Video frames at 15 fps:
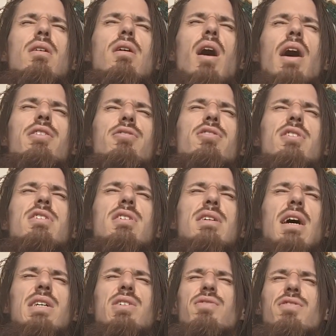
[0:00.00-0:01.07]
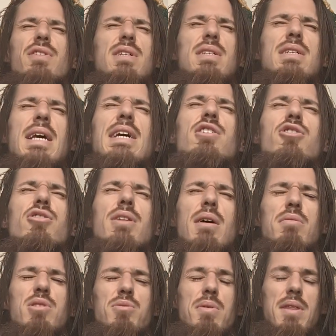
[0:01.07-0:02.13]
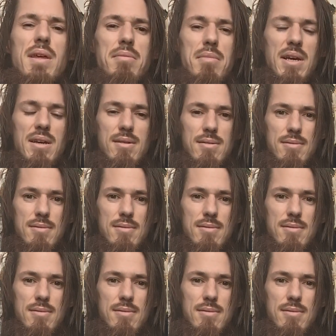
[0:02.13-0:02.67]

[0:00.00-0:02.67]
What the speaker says: utter disgust for this nature that was within me.